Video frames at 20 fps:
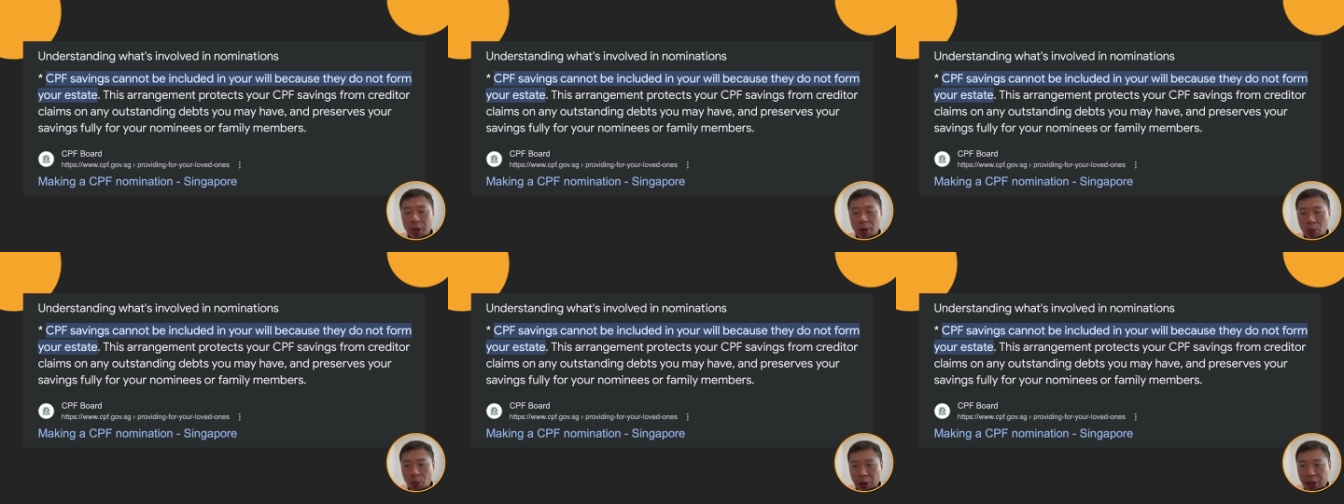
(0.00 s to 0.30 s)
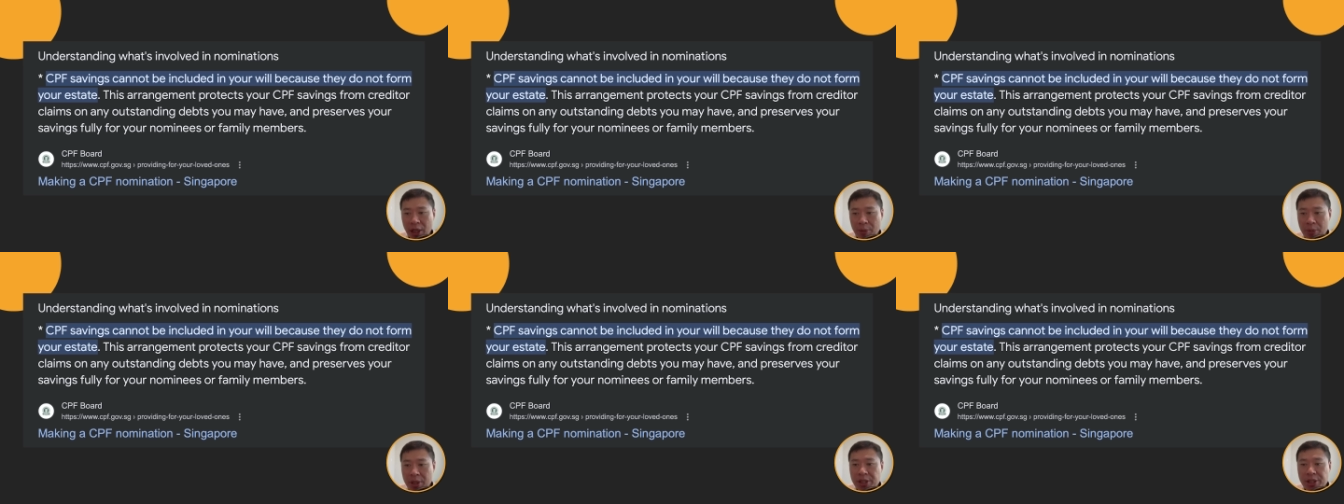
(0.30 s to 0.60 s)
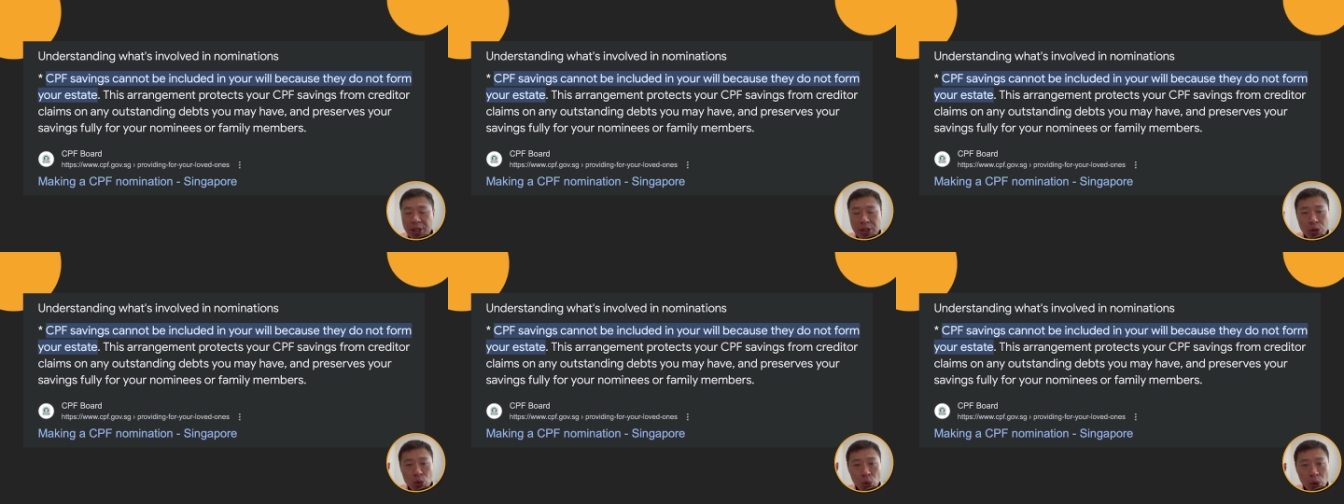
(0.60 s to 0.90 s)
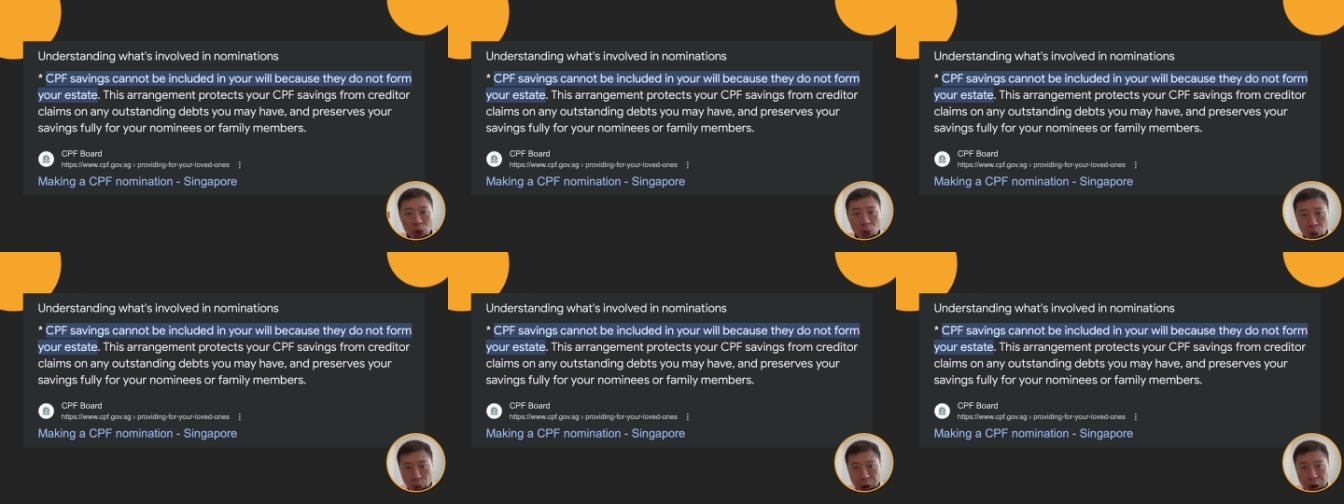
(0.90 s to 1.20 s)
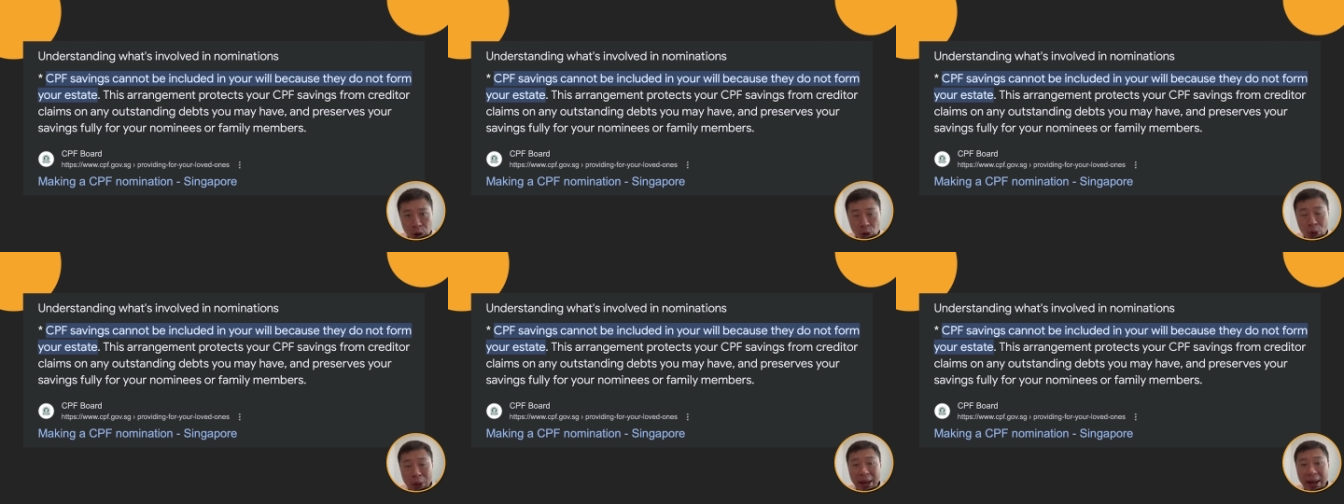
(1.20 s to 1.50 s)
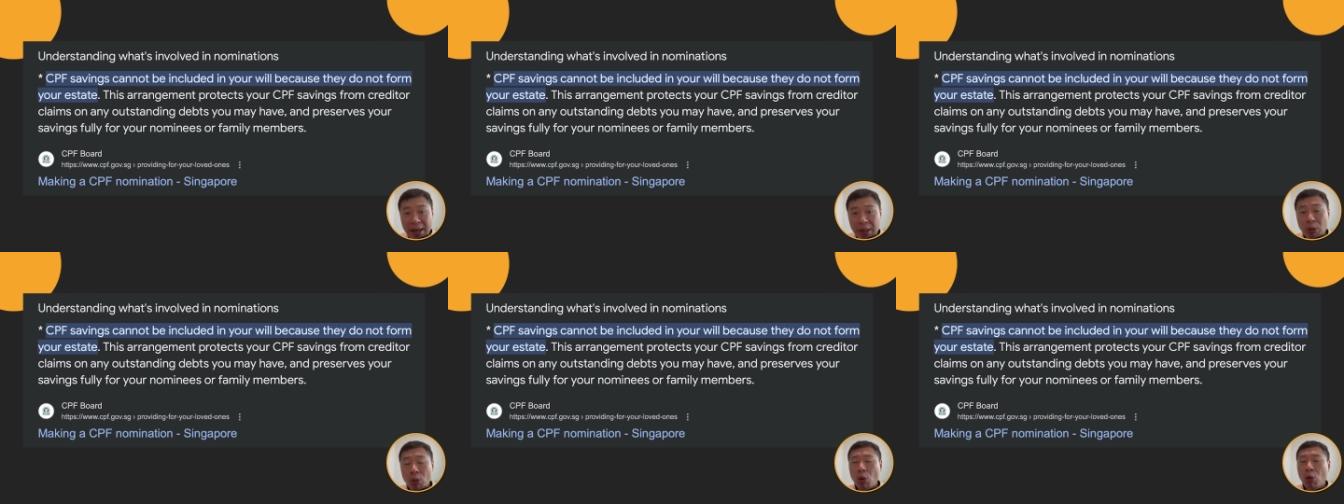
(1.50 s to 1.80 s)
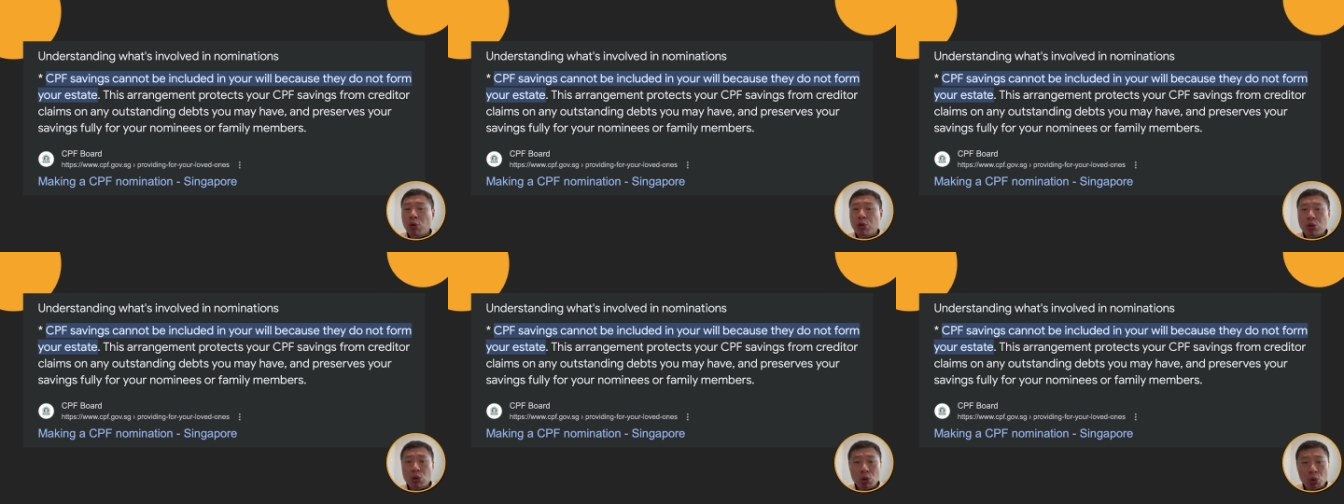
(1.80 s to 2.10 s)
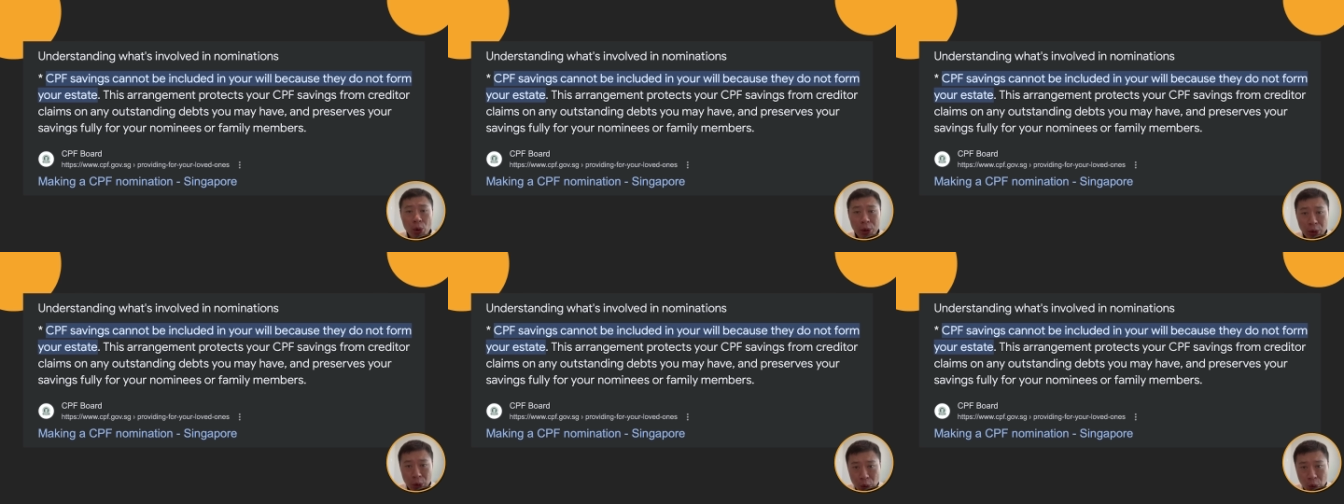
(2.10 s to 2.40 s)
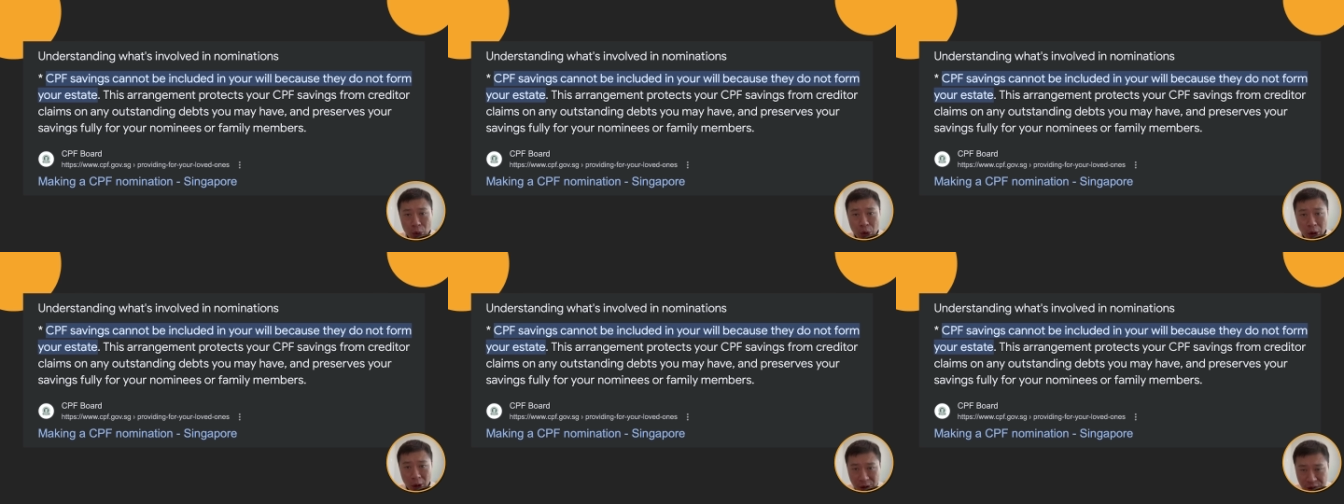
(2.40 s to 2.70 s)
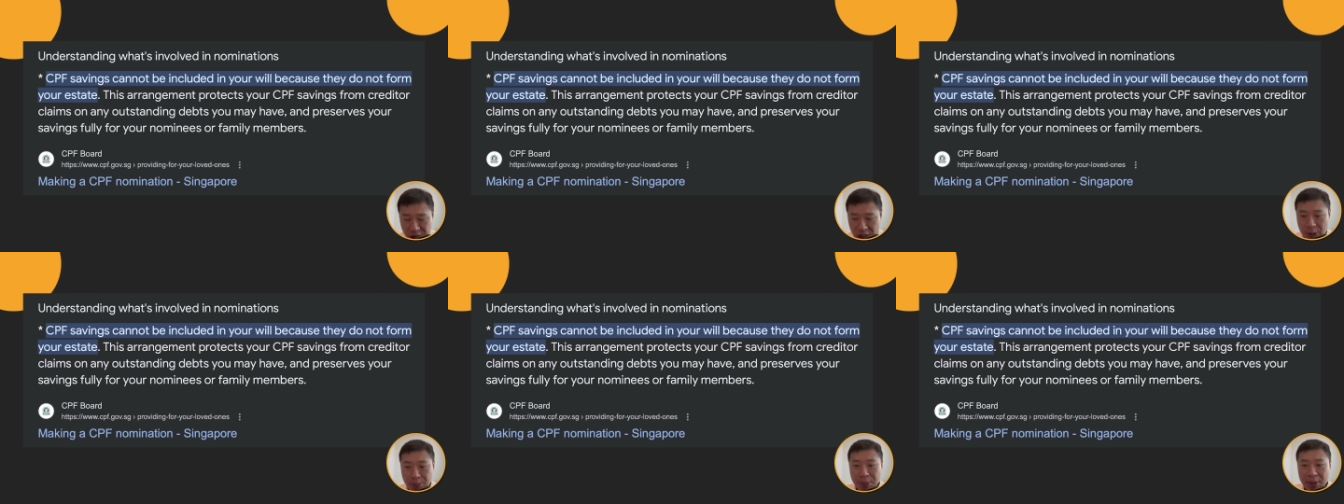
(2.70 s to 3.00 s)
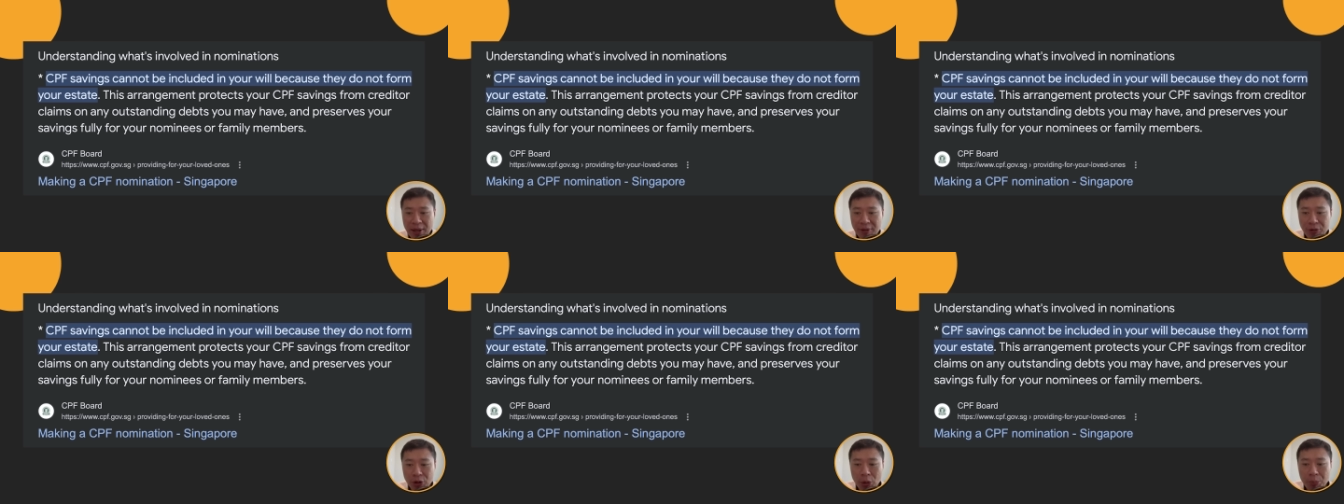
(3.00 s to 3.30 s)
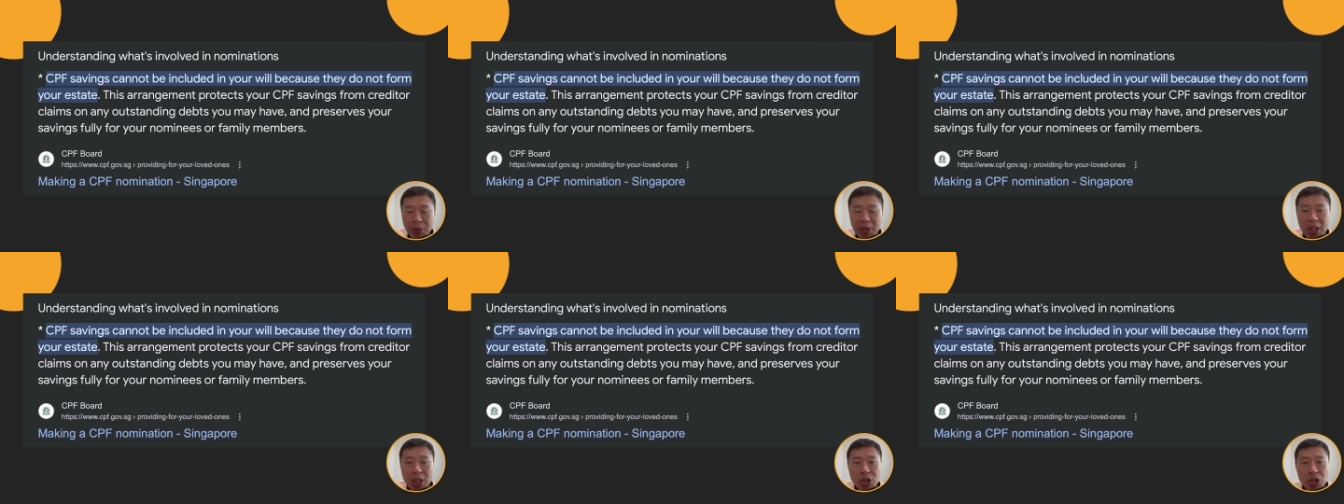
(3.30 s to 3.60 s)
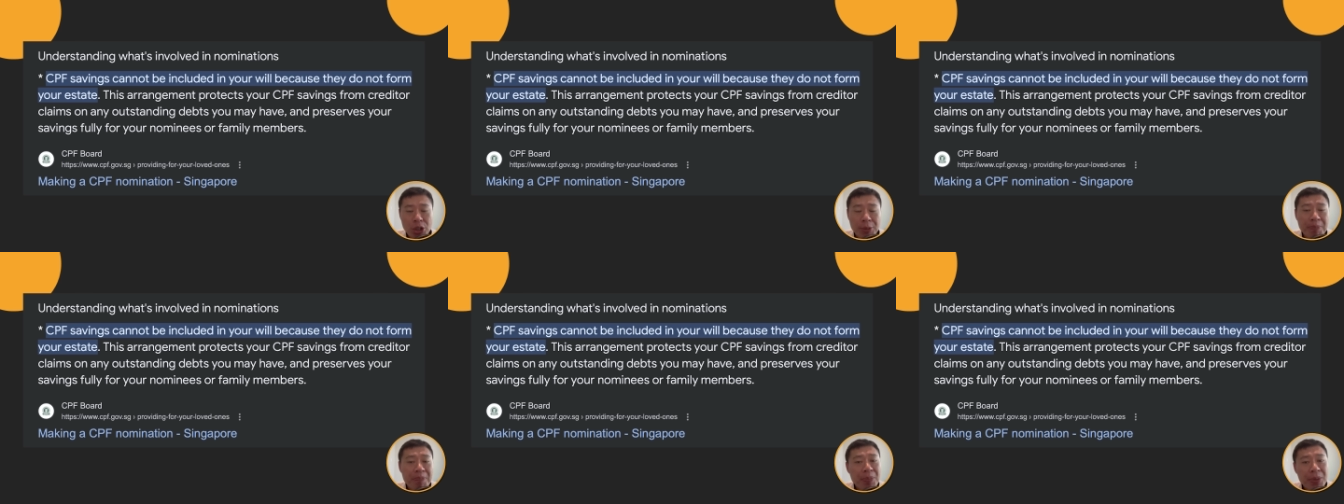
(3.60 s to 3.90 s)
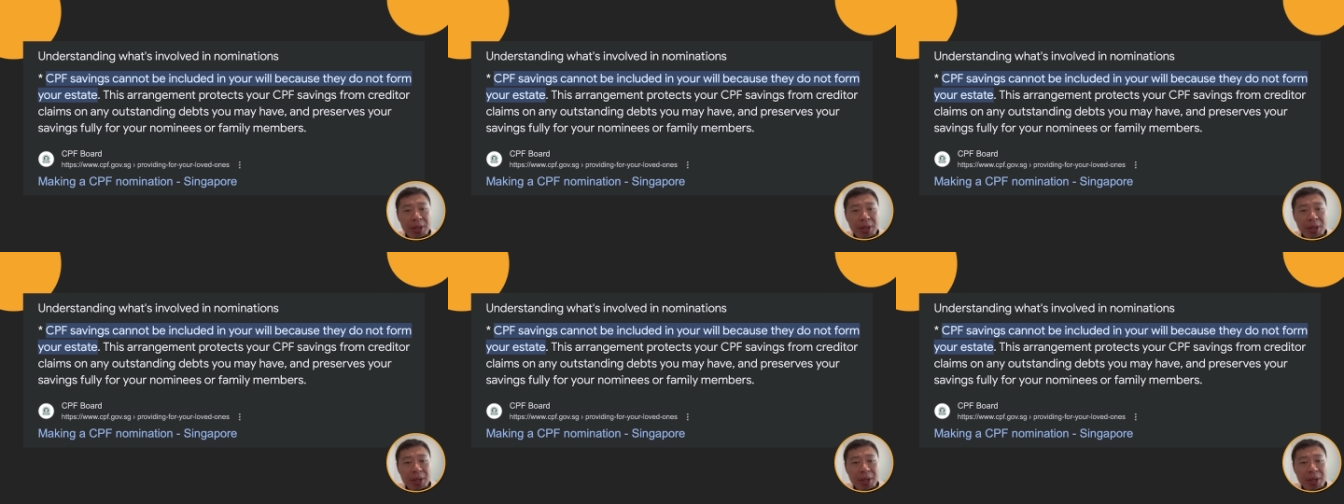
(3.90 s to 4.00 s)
What that means is do a will and also go and do your C P F nomination.